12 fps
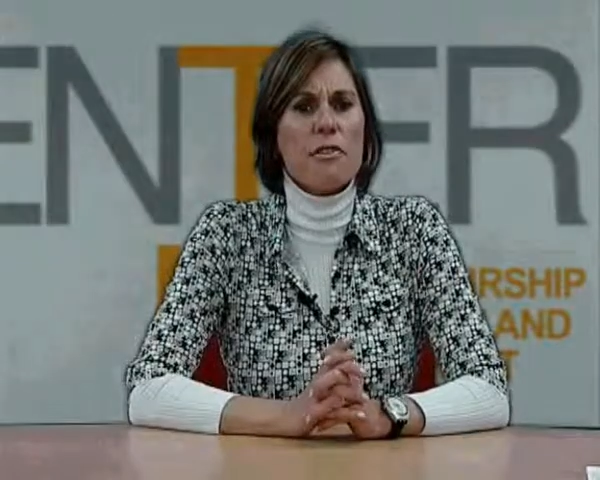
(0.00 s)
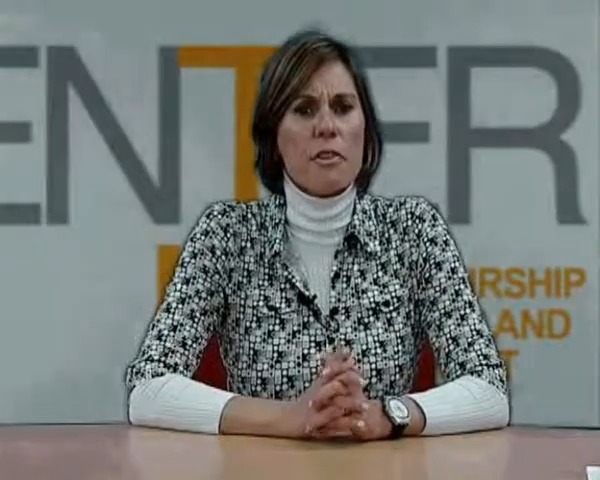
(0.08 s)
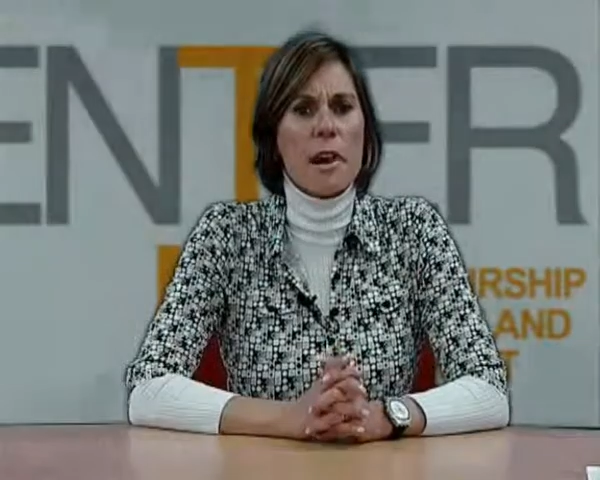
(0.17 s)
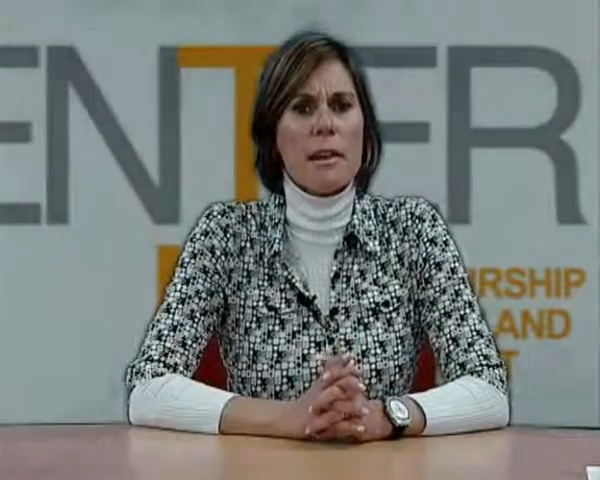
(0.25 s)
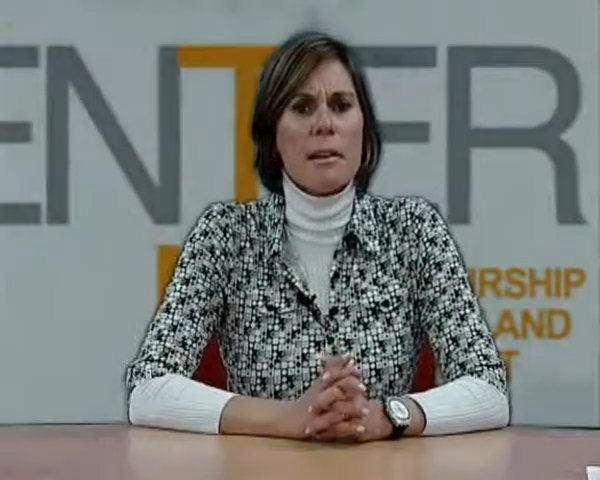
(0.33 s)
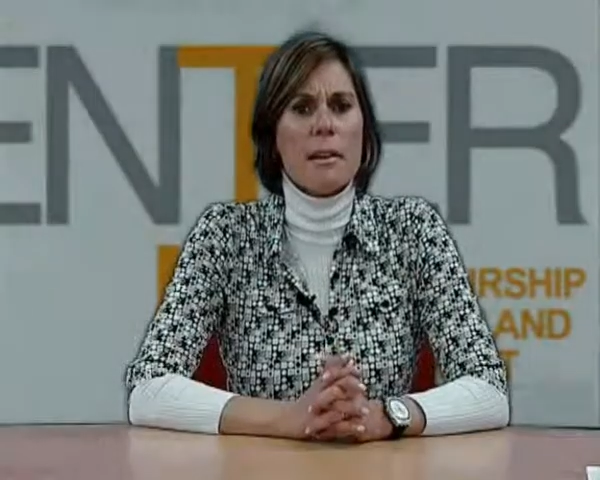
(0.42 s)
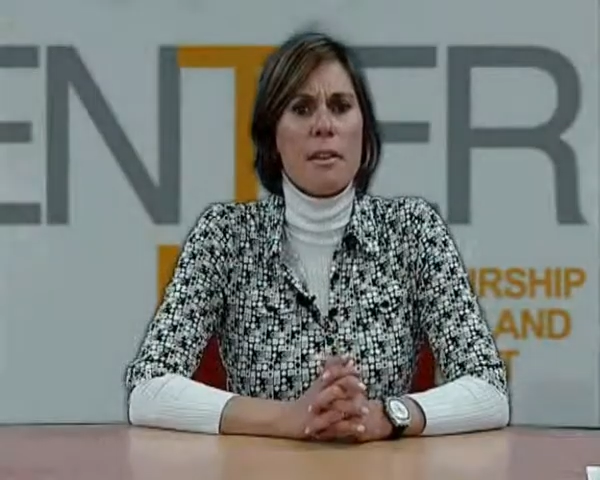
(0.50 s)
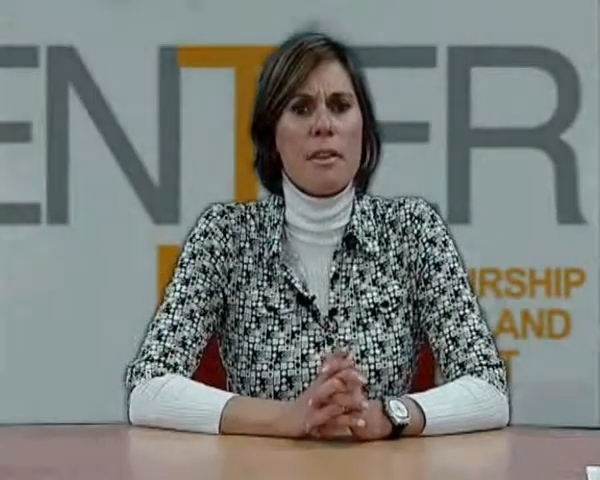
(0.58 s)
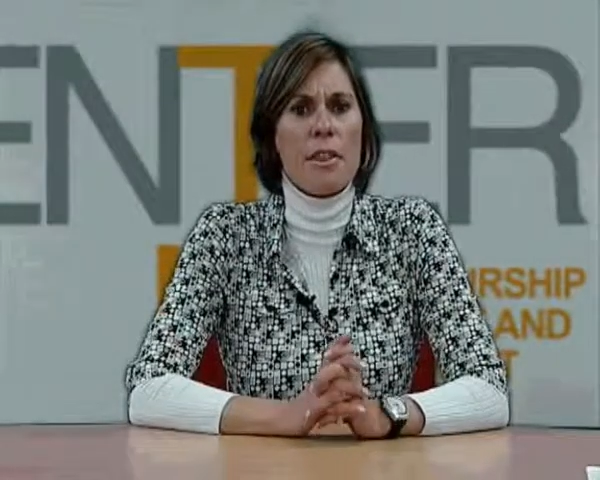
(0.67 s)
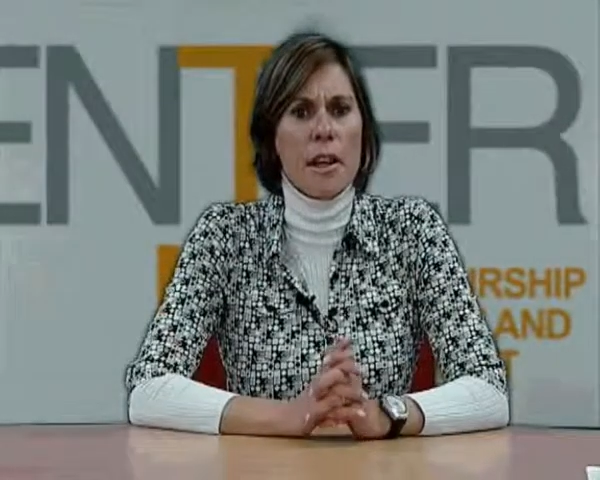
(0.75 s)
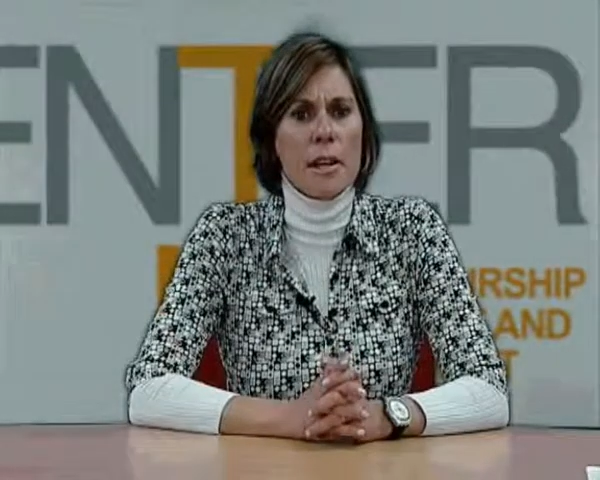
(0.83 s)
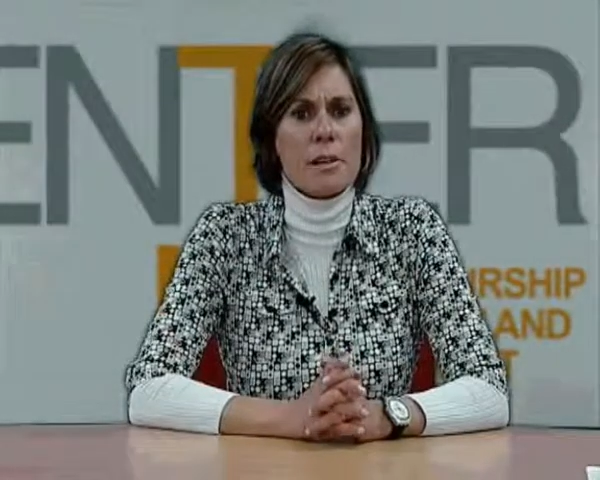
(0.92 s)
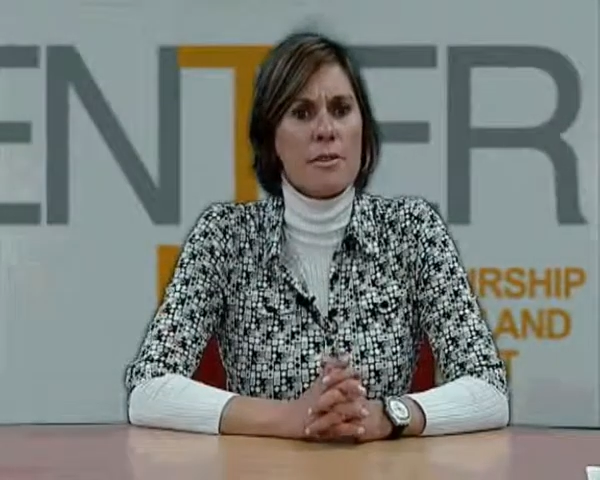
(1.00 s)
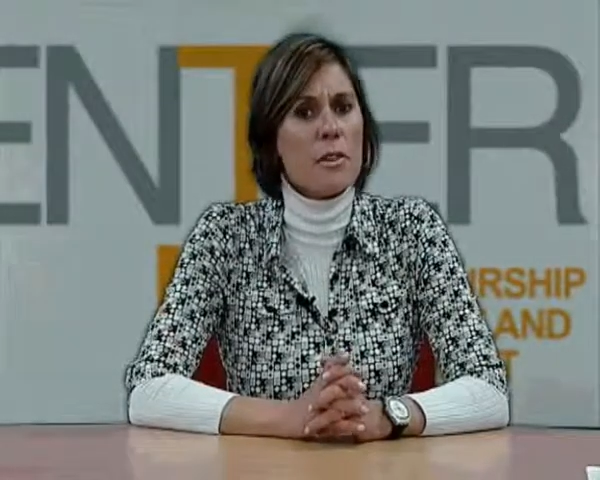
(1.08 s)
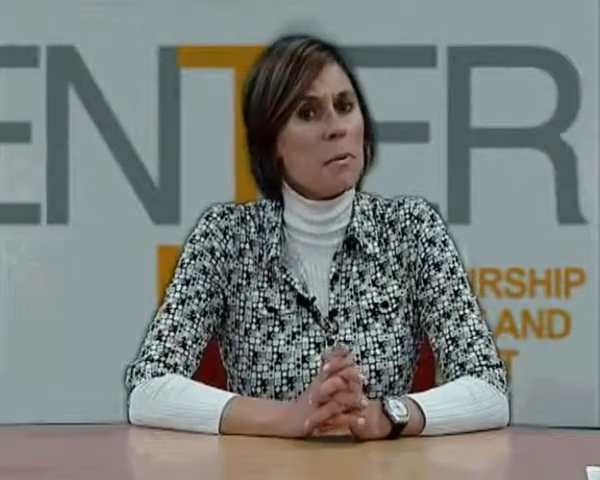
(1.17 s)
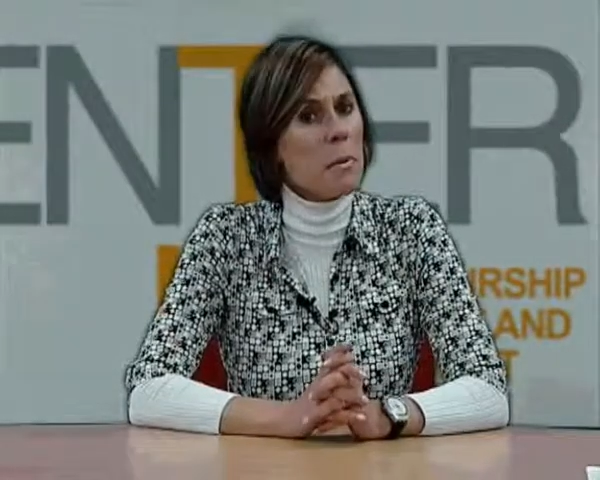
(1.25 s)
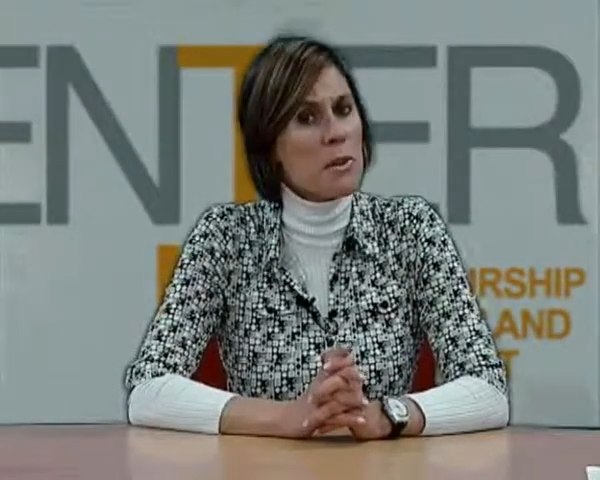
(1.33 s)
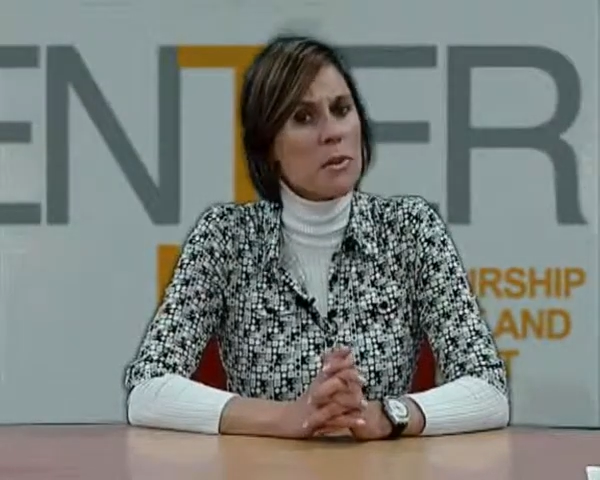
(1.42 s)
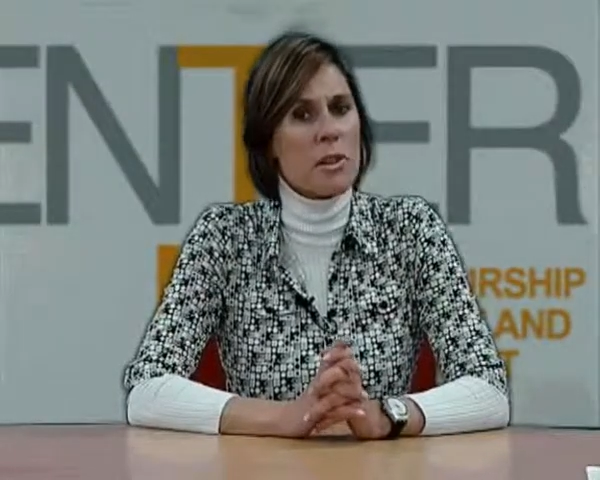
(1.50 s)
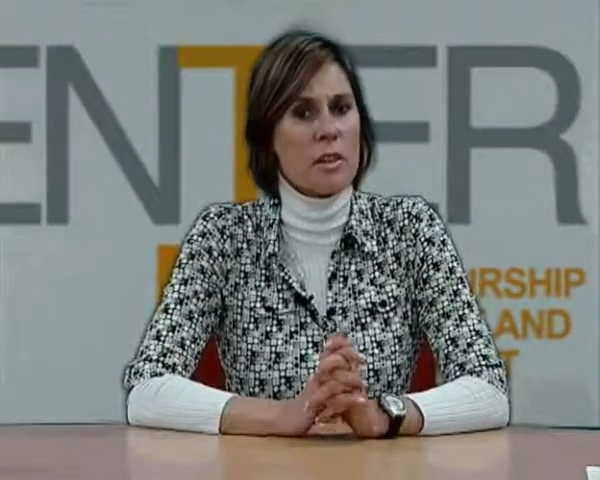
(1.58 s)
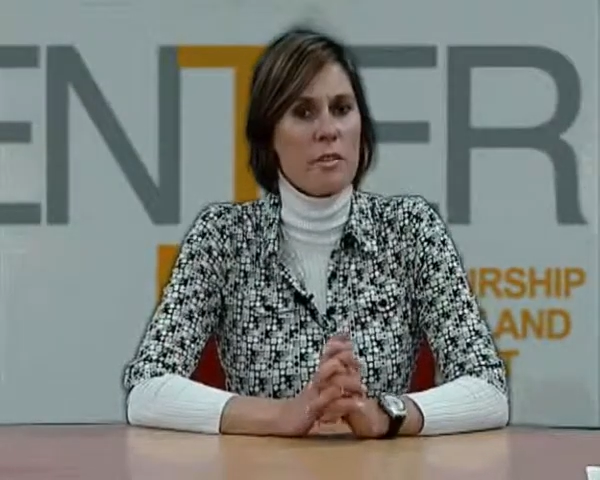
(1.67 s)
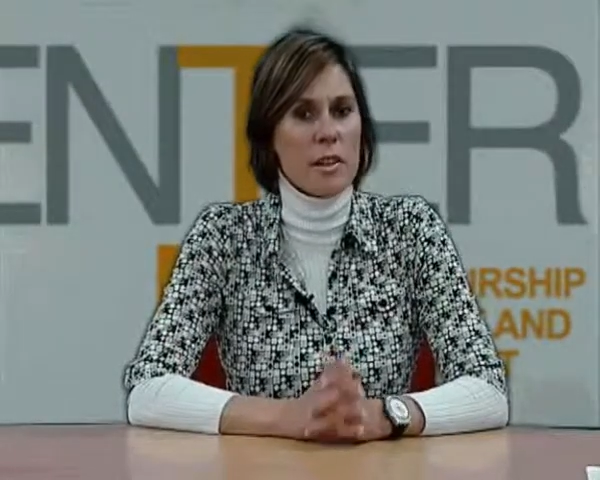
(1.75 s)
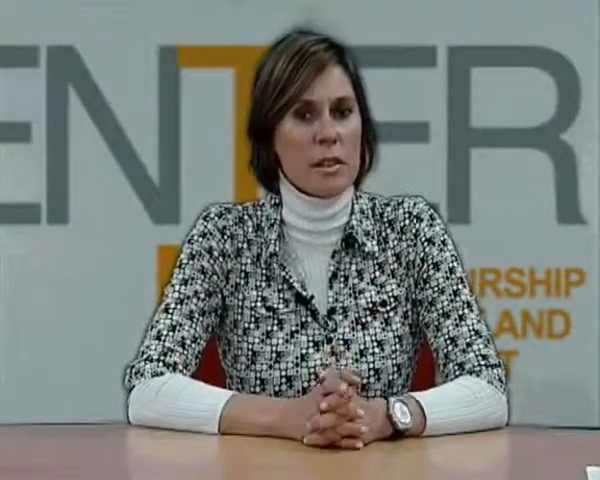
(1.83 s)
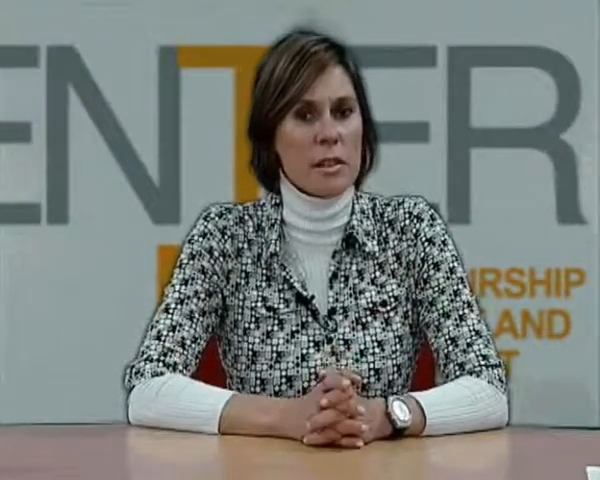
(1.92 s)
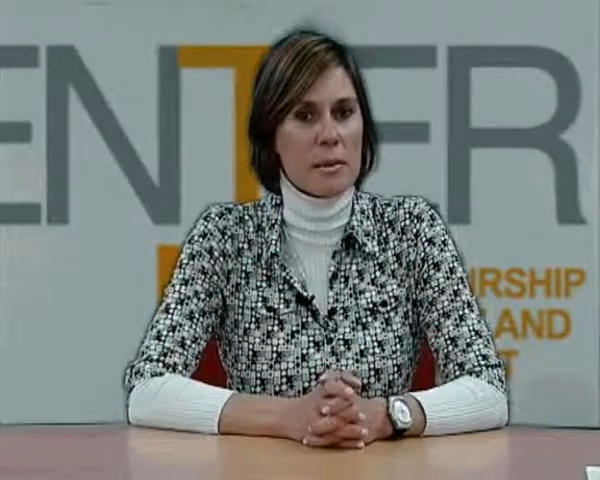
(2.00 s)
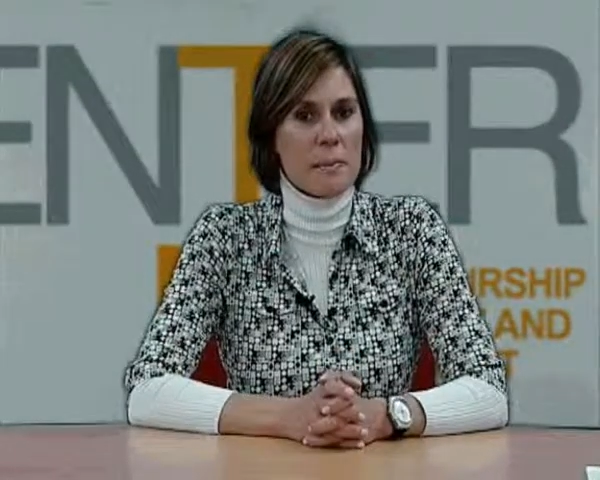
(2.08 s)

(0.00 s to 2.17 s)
frightening things for most of us.